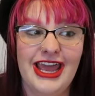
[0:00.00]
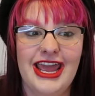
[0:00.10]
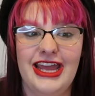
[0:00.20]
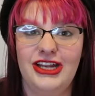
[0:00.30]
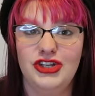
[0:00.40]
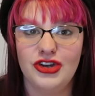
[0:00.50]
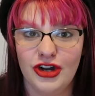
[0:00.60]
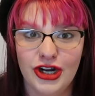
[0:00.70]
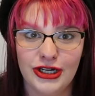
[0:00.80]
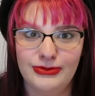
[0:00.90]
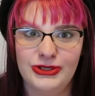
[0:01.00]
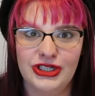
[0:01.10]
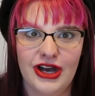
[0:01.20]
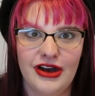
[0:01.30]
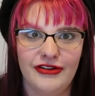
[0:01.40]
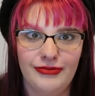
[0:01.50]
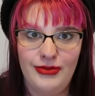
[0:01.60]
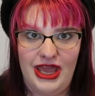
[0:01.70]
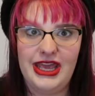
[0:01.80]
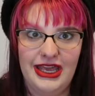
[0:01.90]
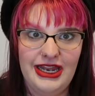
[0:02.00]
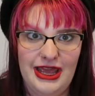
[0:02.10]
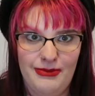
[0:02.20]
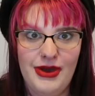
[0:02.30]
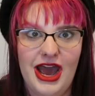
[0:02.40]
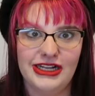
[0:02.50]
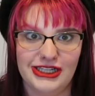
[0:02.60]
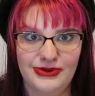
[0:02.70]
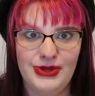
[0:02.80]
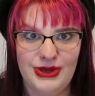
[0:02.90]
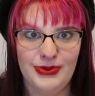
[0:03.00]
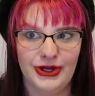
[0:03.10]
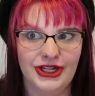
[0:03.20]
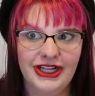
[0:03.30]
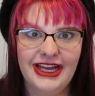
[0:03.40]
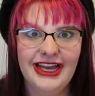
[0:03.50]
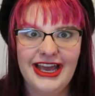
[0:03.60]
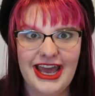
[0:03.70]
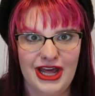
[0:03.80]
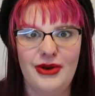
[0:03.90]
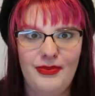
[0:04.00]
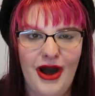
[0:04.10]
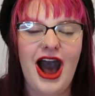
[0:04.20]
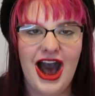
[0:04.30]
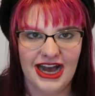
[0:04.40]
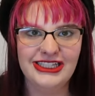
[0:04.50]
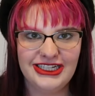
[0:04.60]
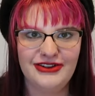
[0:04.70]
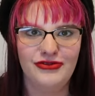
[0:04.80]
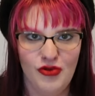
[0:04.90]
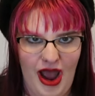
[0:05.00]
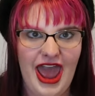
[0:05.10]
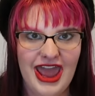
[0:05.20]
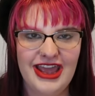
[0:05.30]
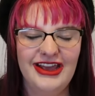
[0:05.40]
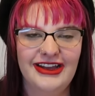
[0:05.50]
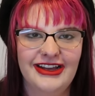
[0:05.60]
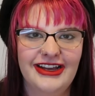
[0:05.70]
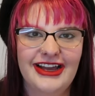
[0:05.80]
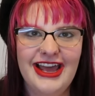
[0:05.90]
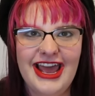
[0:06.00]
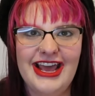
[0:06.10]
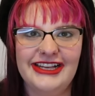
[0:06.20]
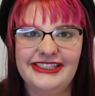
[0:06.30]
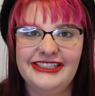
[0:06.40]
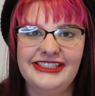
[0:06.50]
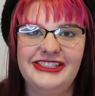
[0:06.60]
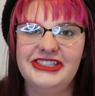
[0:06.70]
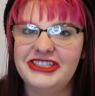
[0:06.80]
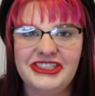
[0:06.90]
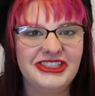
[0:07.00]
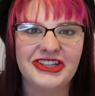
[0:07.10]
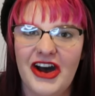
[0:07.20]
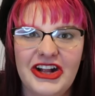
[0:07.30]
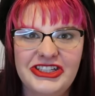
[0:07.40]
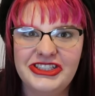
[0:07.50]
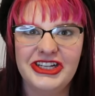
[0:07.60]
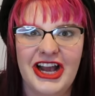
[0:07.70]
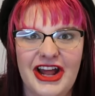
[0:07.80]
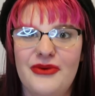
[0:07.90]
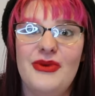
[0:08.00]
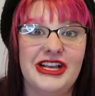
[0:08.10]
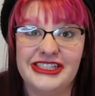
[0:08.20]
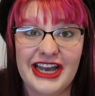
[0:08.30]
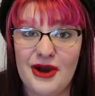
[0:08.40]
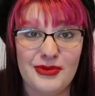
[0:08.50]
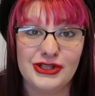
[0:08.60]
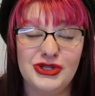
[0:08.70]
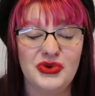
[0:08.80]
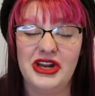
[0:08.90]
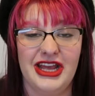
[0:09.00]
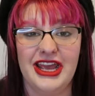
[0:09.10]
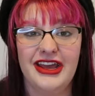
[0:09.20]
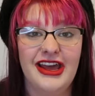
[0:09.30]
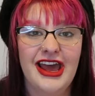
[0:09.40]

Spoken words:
in terms of making an impact on people in a positive way, is just such an amazing opportunity.